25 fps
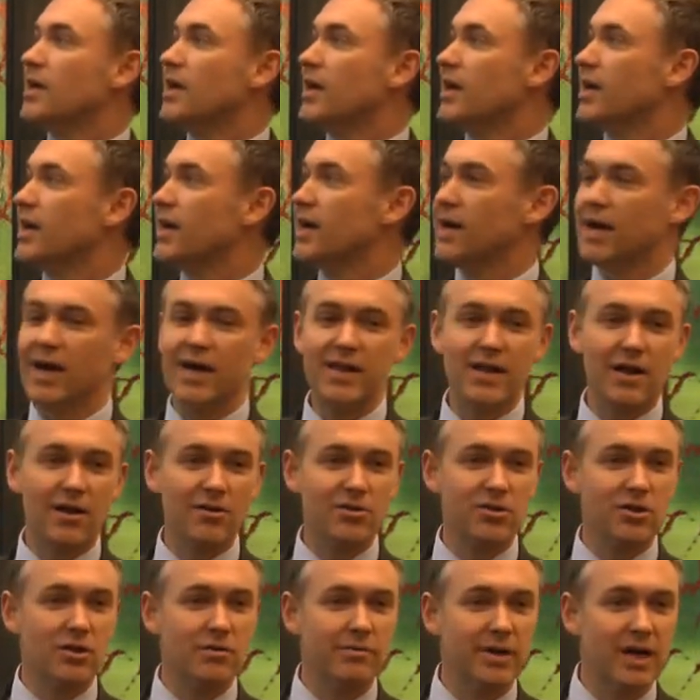And then I'll
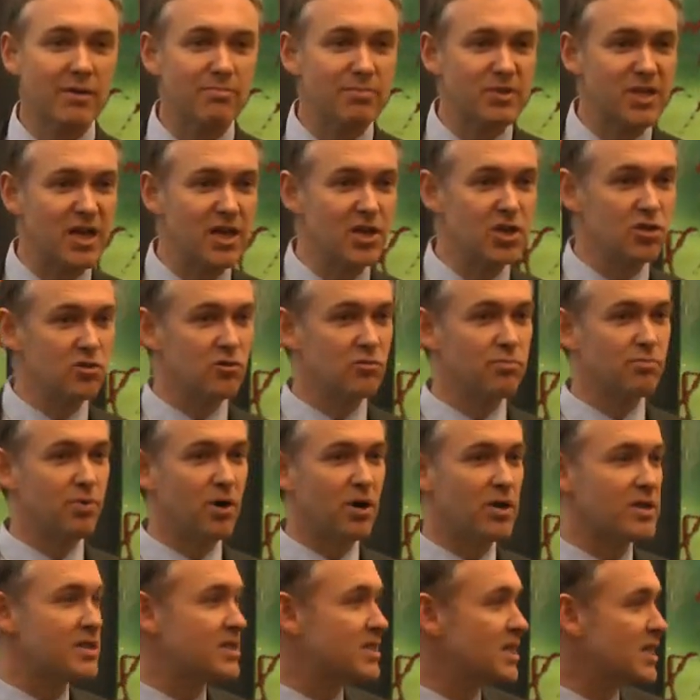talk about potential
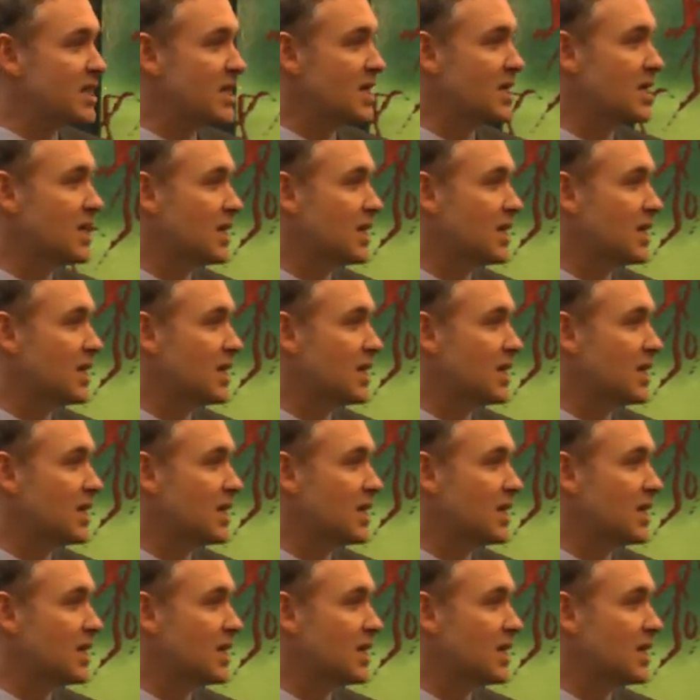policy